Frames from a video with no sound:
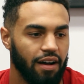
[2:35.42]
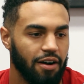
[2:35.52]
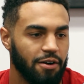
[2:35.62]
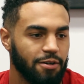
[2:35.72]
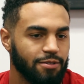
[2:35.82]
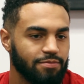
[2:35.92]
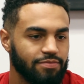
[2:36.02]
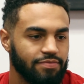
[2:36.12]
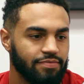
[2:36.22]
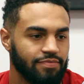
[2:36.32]

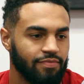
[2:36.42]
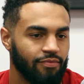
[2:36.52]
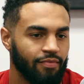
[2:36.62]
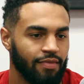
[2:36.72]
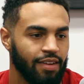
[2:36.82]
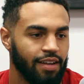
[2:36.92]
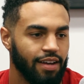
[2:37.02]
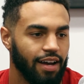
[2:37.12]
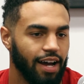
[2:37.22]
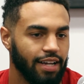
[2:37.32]

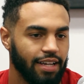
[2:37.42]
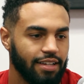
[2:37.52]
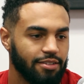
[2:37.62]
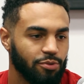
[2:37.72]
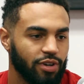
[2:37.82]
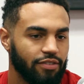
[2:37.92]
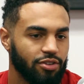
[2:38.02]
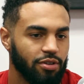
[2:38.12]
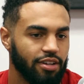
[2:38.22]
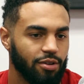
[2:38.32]
I guess whenever
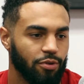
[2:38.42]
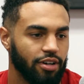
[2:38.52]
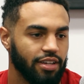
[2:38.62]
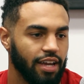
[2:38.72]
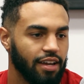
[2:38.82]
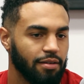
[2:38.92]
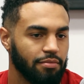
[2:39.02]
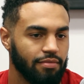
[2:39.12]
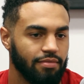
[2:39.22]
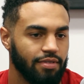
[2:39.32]
you hear the word
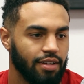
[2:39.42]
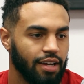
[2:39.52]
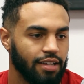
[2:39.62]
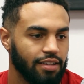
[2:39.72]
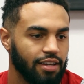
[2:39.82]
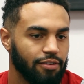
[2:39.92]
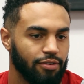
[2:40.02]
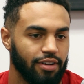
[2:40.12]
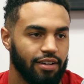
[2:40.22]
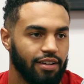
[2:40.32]
camp, it's a
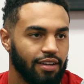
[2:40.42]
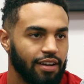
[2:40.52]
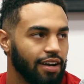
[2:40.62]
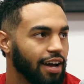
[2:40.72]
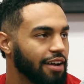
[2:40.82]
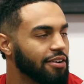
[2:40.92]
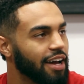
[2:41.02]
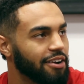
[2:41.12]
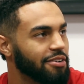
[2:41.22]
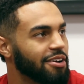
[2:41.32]
different, I
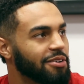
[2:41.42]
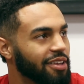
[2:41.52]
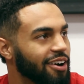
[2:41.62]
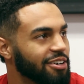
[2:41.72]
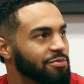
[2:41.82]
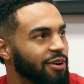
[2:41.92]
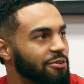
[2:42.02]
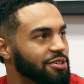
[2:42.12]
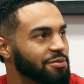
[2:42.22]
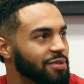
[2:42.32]
don't know. The hardest part
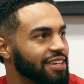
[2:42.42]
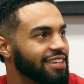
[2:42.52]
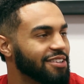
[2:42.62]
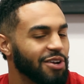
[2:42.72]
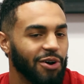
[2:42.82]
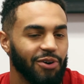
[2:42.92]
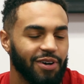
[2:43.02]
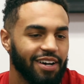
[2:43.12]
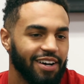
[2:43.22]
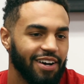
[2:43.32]
would just be, you know,
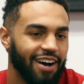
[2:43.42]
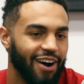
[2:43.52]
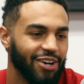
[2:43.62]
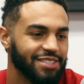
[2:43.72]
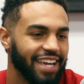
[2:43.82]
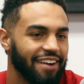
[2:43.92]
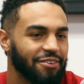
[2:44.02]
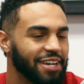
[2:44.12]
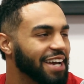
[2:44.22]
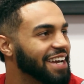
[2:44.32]
all day,
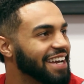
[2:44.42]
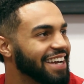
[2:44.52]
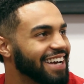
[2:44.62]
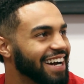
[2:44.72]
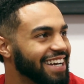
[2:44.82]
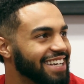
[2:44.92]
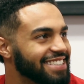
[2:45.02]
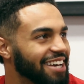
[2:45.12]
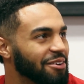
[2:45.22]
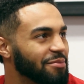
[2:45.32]
every day. I
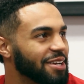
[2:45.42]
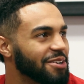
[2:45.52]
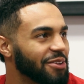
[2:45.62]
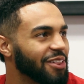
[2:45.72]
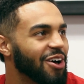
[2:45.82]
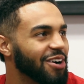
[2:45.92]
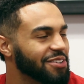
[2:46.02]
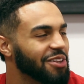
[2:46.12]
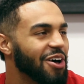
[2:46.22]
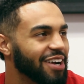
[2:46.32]
guess that would be, you know, the
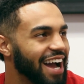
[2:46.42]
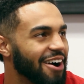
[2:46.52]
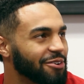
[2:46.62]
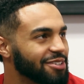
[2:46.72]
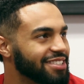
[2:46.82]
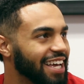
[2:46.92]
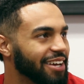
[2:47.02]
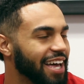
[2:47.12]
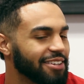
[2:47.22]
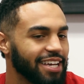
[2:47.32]
long hours.
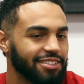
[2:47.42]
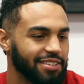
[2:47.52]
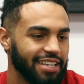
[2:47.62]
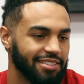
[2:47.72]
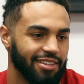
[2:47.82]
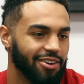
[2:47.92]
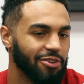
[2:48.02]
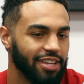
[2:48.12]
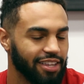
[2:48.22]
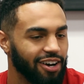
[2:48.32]
That's
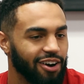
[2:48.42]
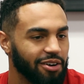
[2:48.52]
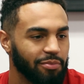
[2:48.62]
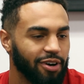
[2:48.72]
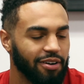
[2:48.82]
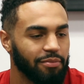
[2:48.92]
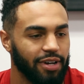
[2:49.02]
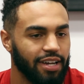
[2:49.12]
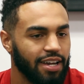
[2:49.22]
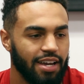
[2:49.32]
only the hard part.
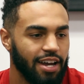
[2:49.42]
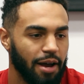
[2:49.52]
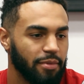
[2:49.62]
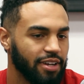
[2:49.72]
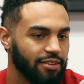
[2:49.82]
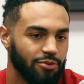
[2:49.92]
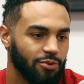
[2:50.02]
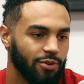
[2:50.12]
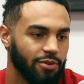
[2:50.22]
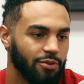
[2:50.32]
But I mean,
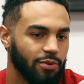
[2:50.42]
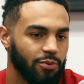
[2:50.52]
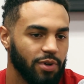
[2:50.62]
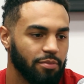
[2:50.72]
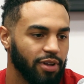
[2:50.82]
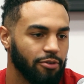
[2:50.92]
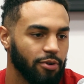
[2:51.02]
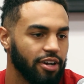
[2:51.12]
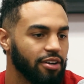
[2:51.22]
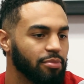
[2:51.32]

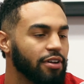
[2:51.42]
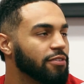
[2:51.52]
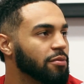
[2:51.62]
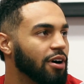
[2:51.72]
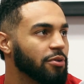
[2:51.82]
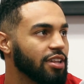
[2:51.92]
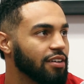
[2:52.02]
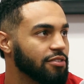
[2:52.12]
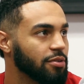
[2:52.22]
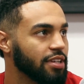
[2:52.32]
we're here to play football. We
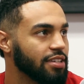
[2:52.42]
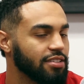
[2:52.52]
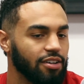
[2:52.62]
love doing this.